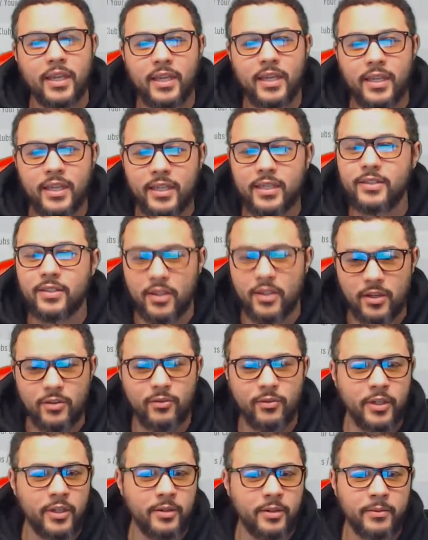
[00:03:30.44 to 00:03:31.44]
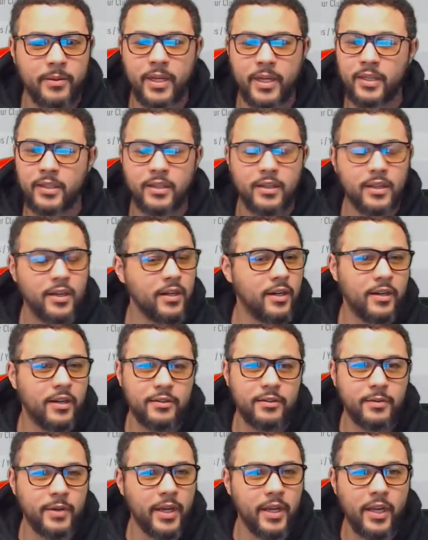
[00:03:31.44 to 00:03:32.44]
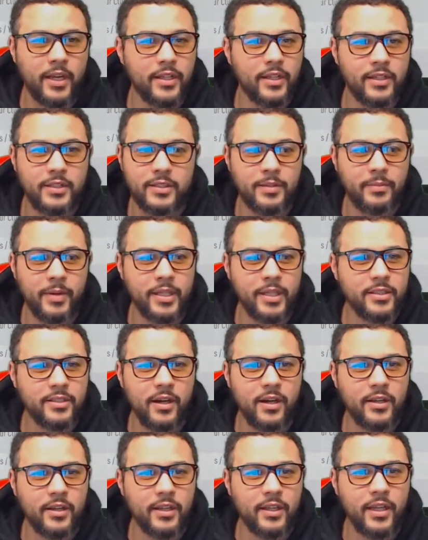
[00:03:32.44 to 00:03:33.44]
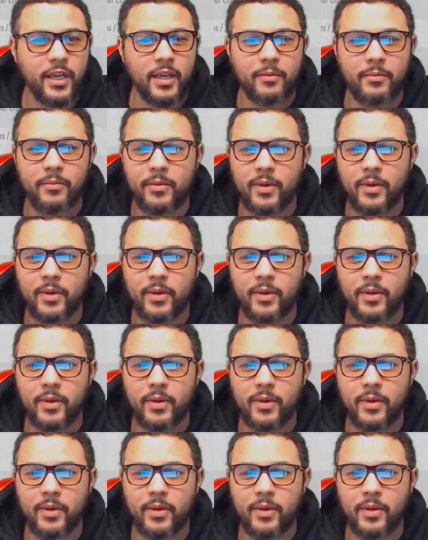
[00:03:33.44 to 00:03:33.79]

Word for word: He's unreal, man. Oh my god, this is the best card in the game.